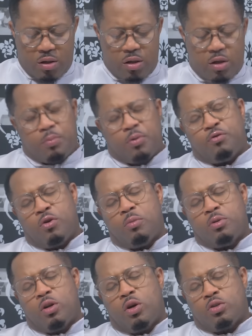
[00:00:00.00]
He performed
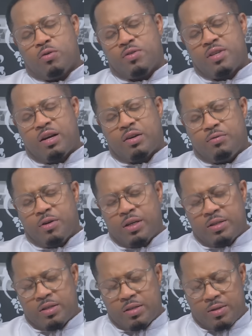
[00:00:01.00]
a lot of
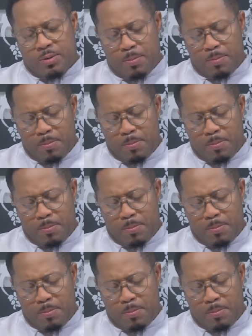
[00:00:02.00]
sacrifices.